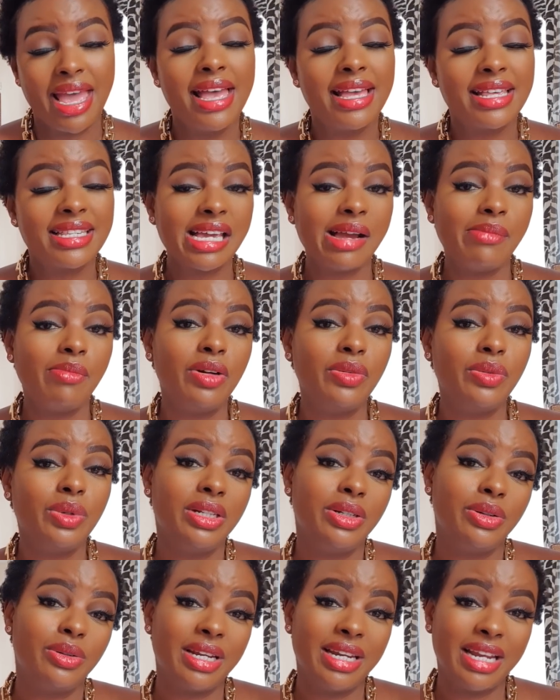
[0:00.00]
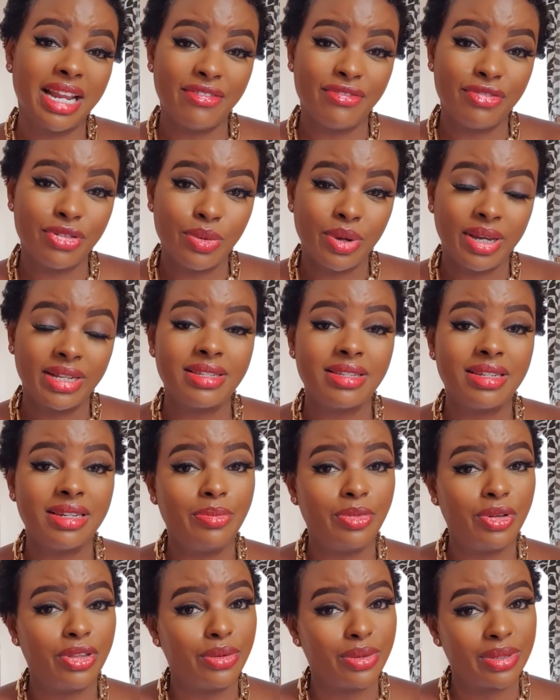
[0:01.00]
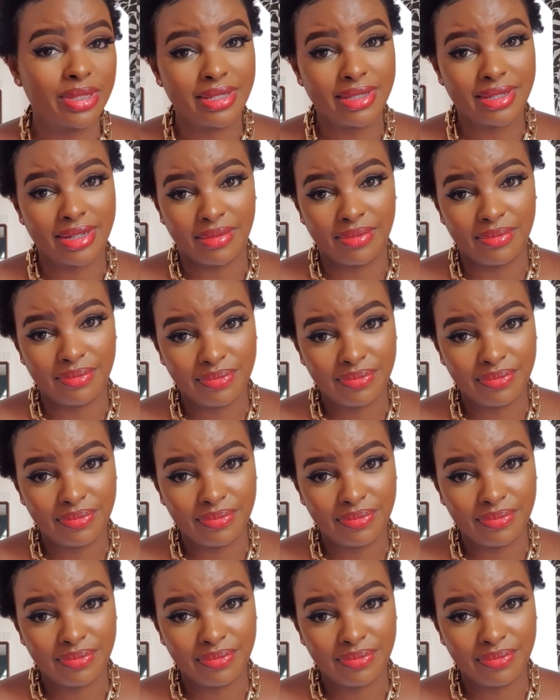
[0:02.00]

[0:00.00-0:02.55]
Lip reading: Someone will not love you and sleep with your sister.